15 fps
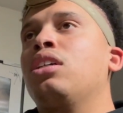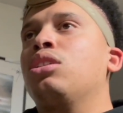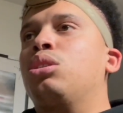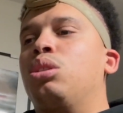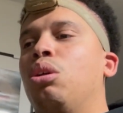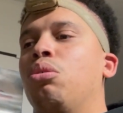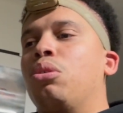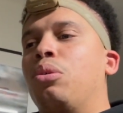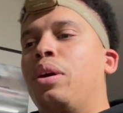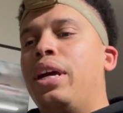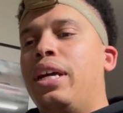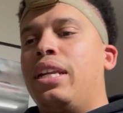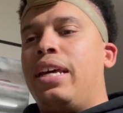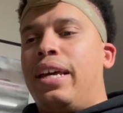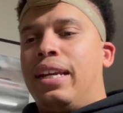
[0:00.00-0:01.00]
so
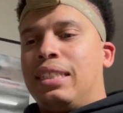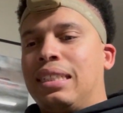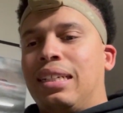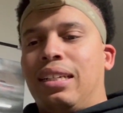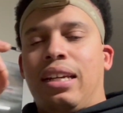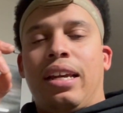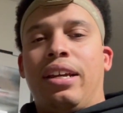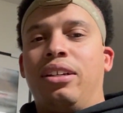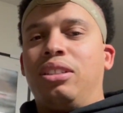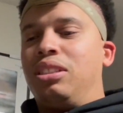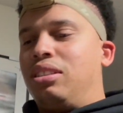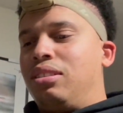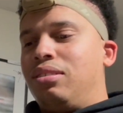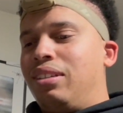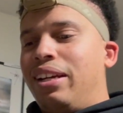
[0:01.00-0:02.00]
great that it's like
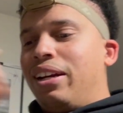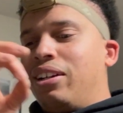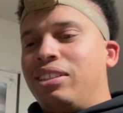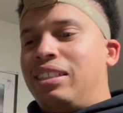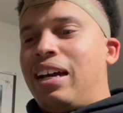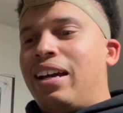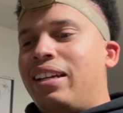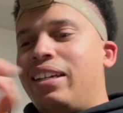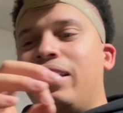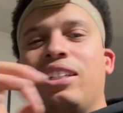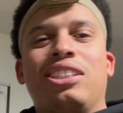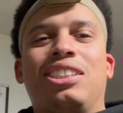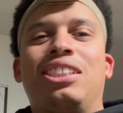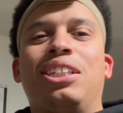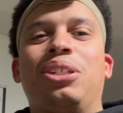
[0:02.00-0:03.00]
airtight, air
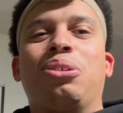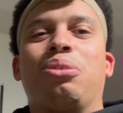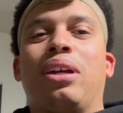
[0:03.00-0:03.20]
sealed.